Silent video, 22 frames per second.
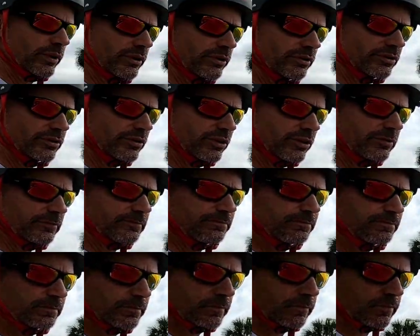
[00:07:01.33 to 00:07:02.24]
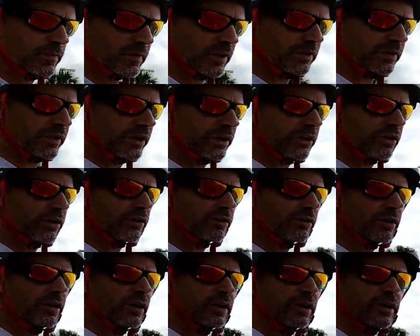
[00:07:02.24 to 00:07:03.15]
wheel. So they are
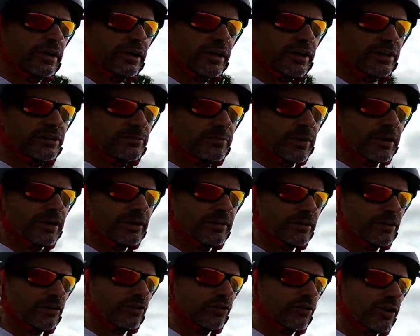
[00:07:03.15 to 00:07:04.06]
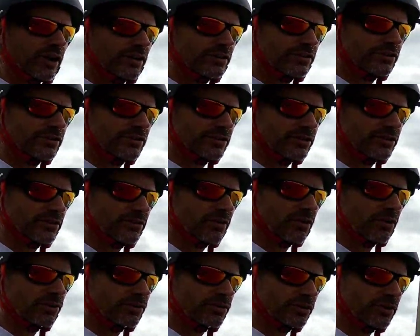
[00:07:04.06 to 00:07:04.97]
expanding their horizons as
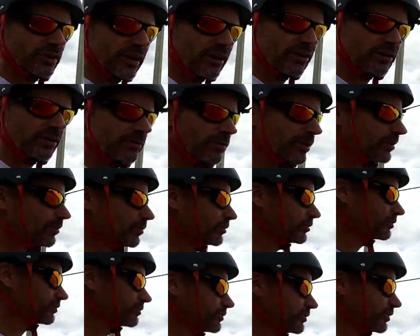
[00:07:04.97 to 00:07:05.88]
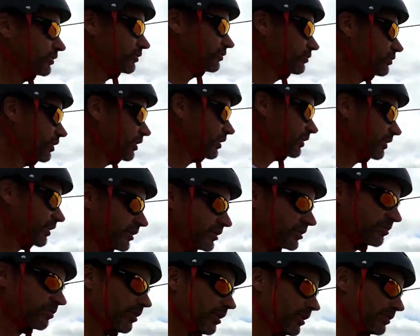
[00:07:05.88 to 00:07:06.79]
far as allowing people to uh,
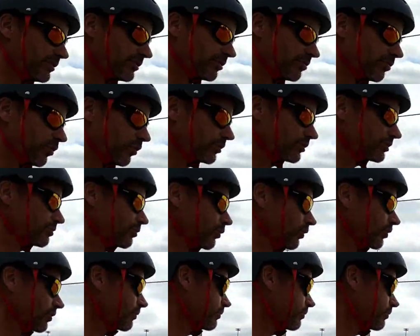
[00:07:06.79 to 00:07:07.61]
customize their boards more,